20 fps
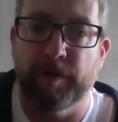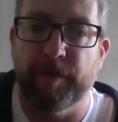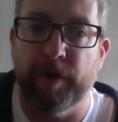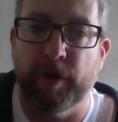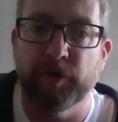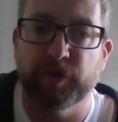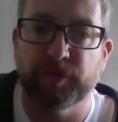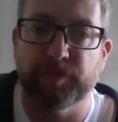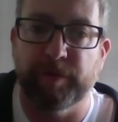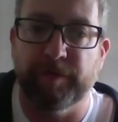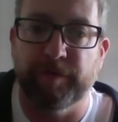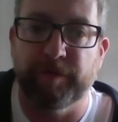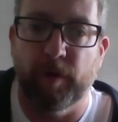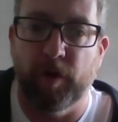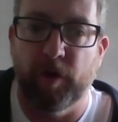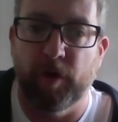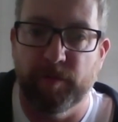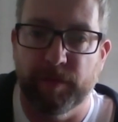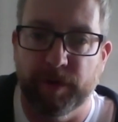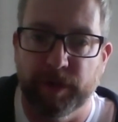those
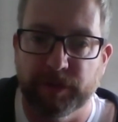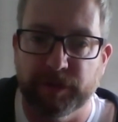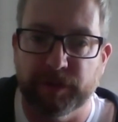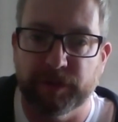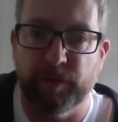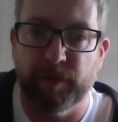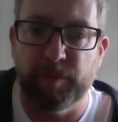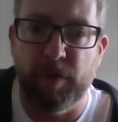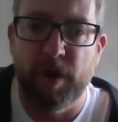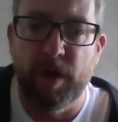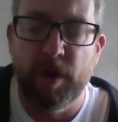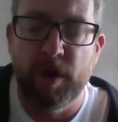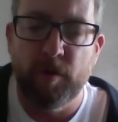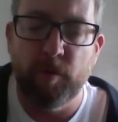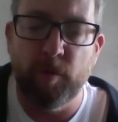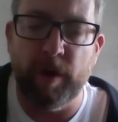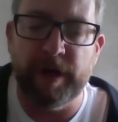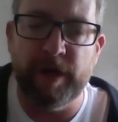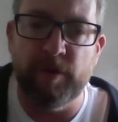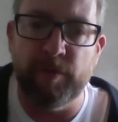performers.
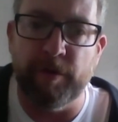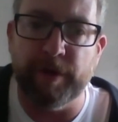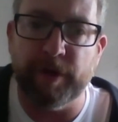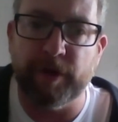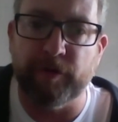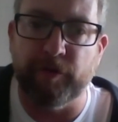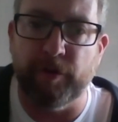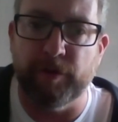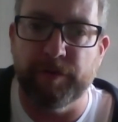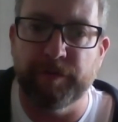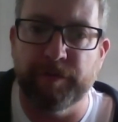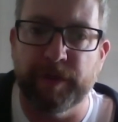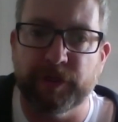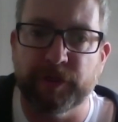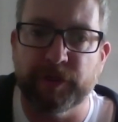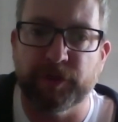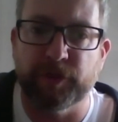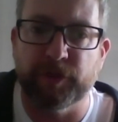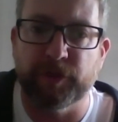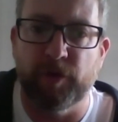When you were recruiting this
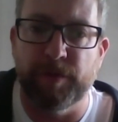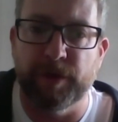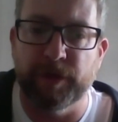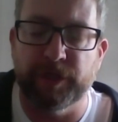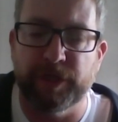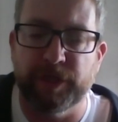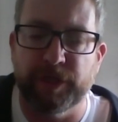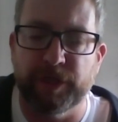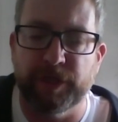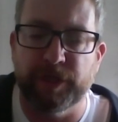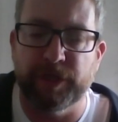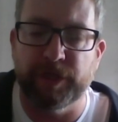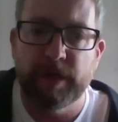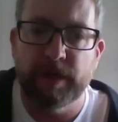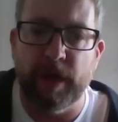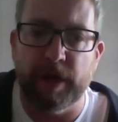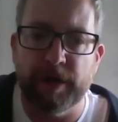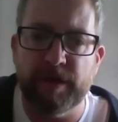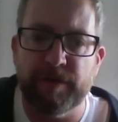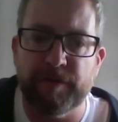summer,
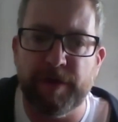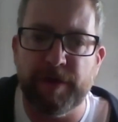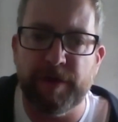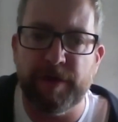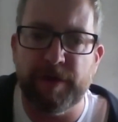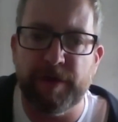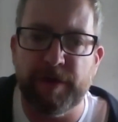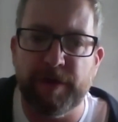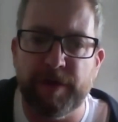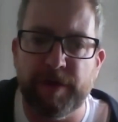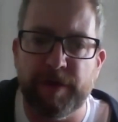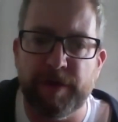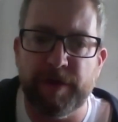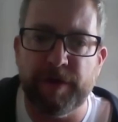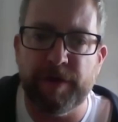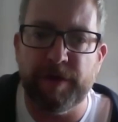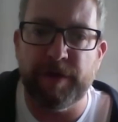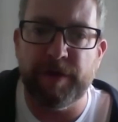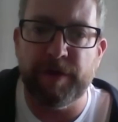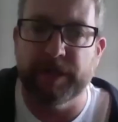are you thinking
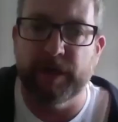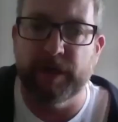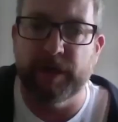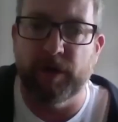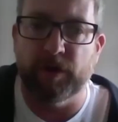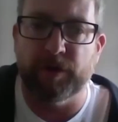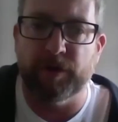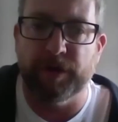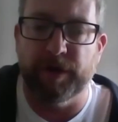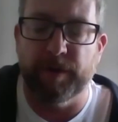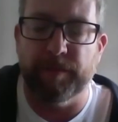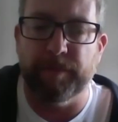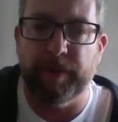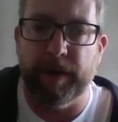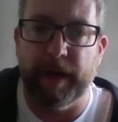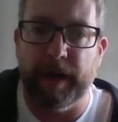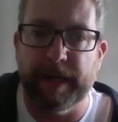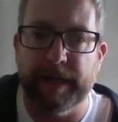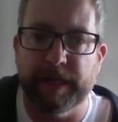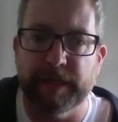that far ahead? You're
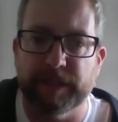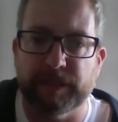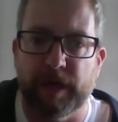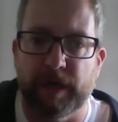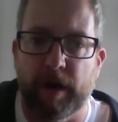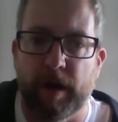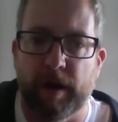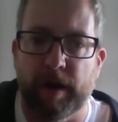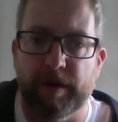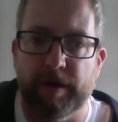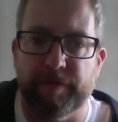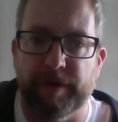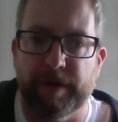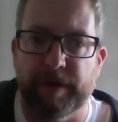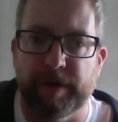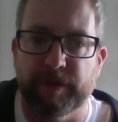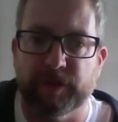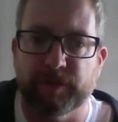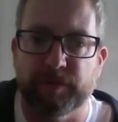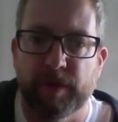looking at players that I
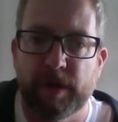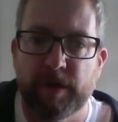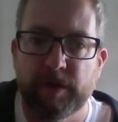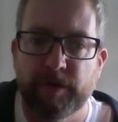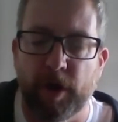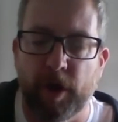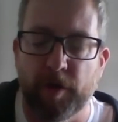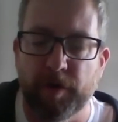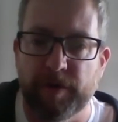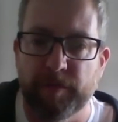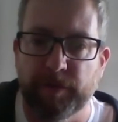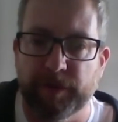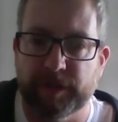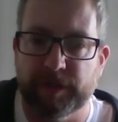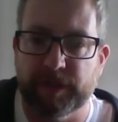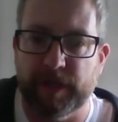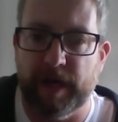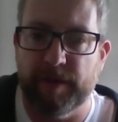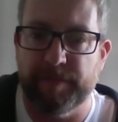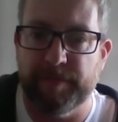think not only will this
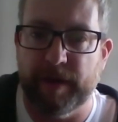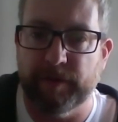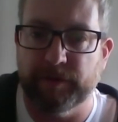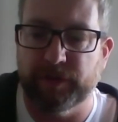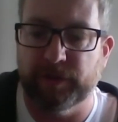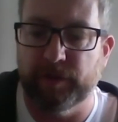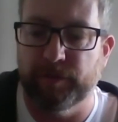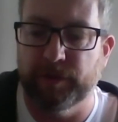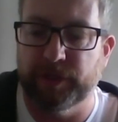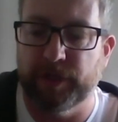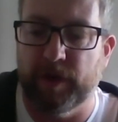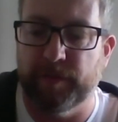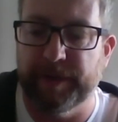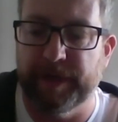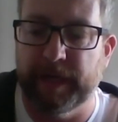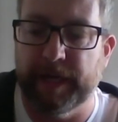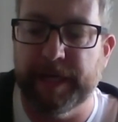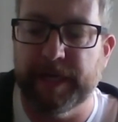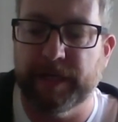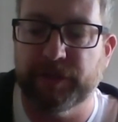guy be able to do a job in
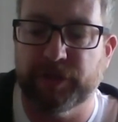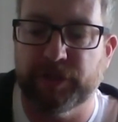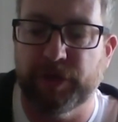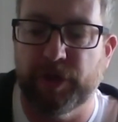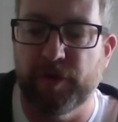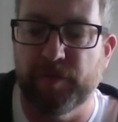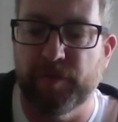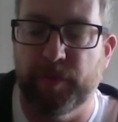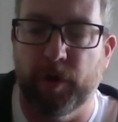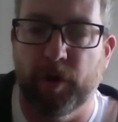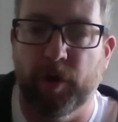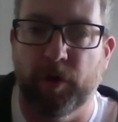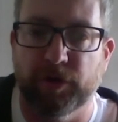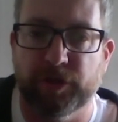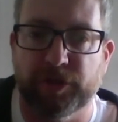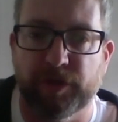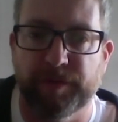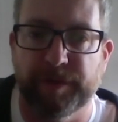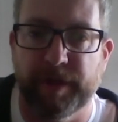League Two, but also in the